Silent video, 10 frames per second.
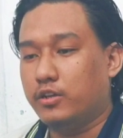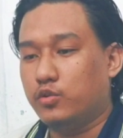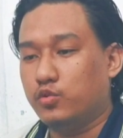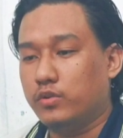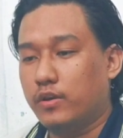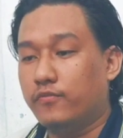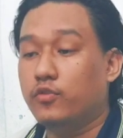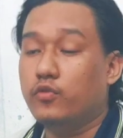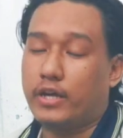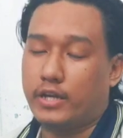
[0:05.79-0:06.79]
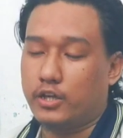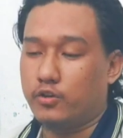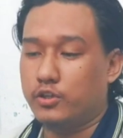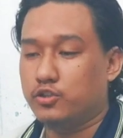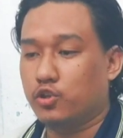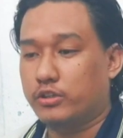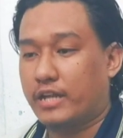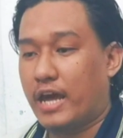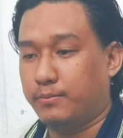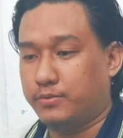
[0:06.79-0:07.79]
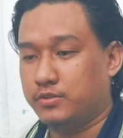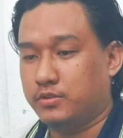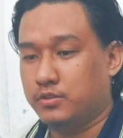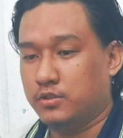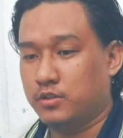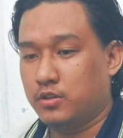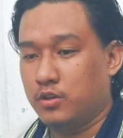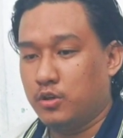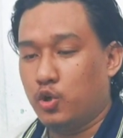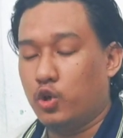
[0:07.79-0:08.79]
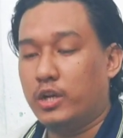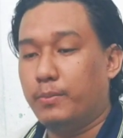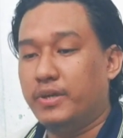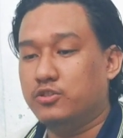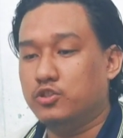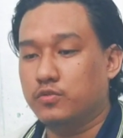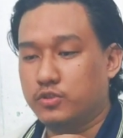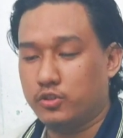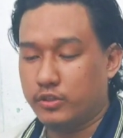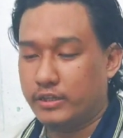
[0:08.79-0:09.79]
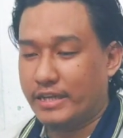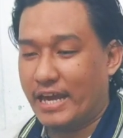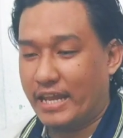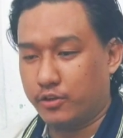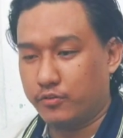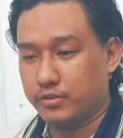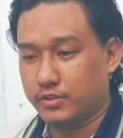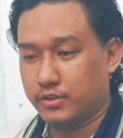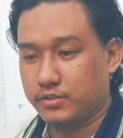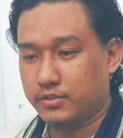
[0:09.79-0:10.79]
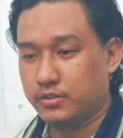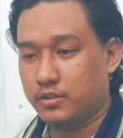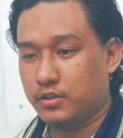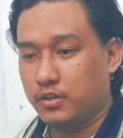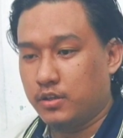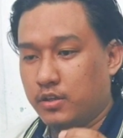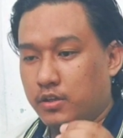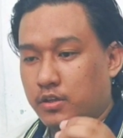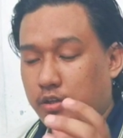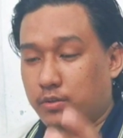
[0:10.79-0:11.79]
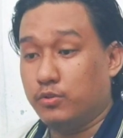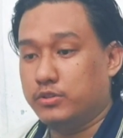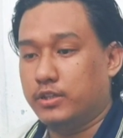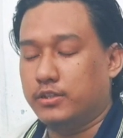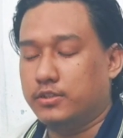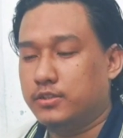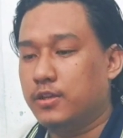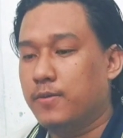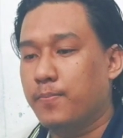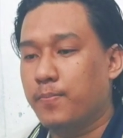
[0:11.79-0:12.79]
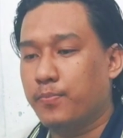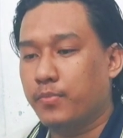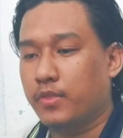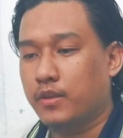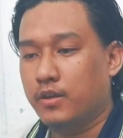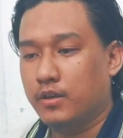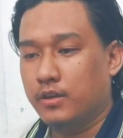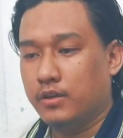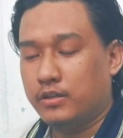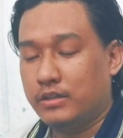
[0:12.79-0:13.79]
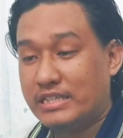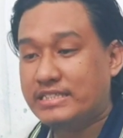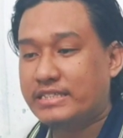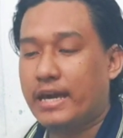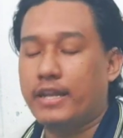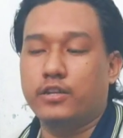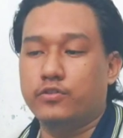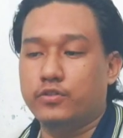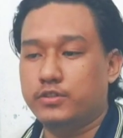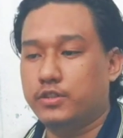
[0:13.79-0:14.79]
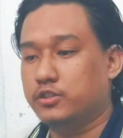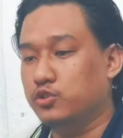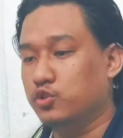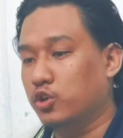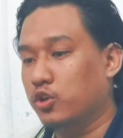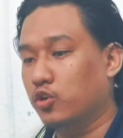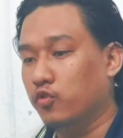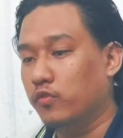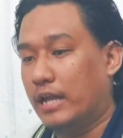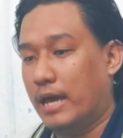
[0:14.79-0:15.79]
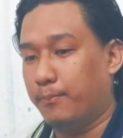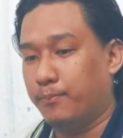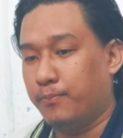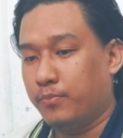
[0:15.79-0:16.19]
into a few categories or types on the basis of certain characteristics they possess. These characteristics do not overlap